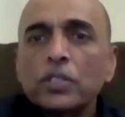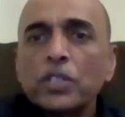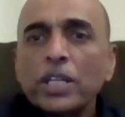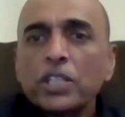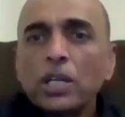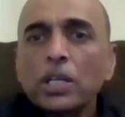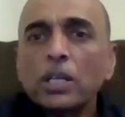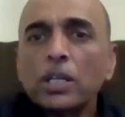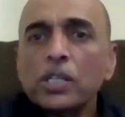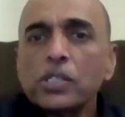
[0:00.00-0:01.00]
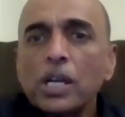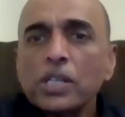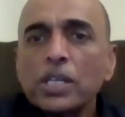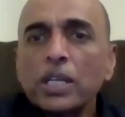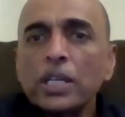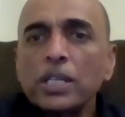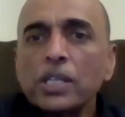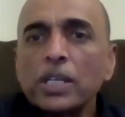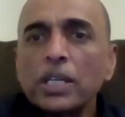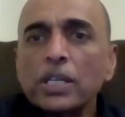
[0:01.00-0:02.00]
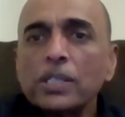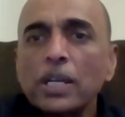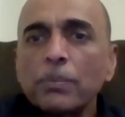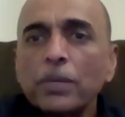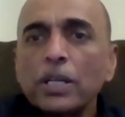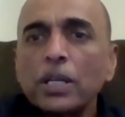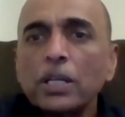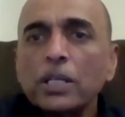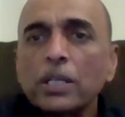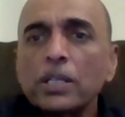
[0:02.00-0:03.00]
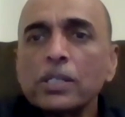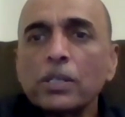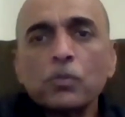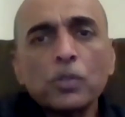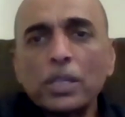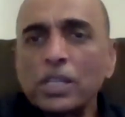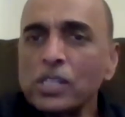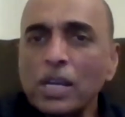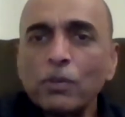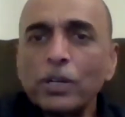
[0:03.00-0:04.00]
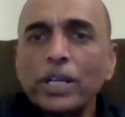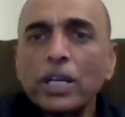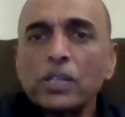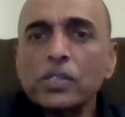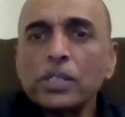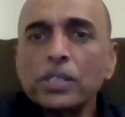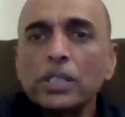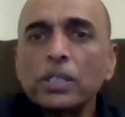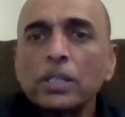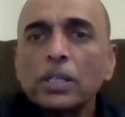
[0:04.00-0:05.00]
Jay Shankar is asking, is there any exam conducted itself? So this I've already answered.